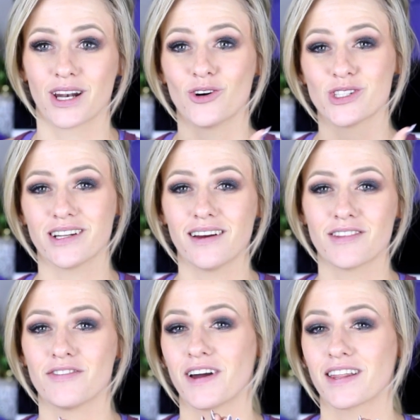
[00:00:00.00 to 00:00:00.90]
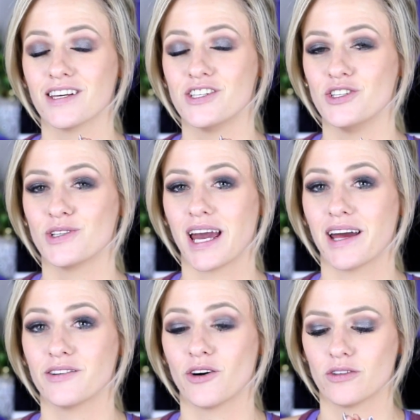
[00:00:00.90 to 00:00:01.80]
and I also love the fact that you
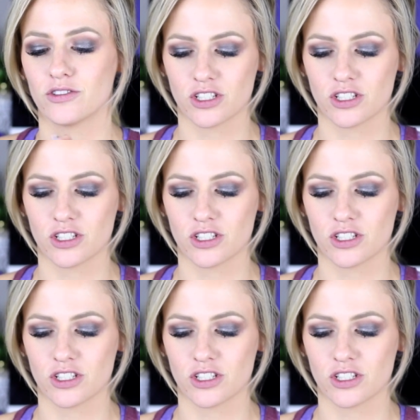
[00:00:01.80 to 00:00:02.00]
can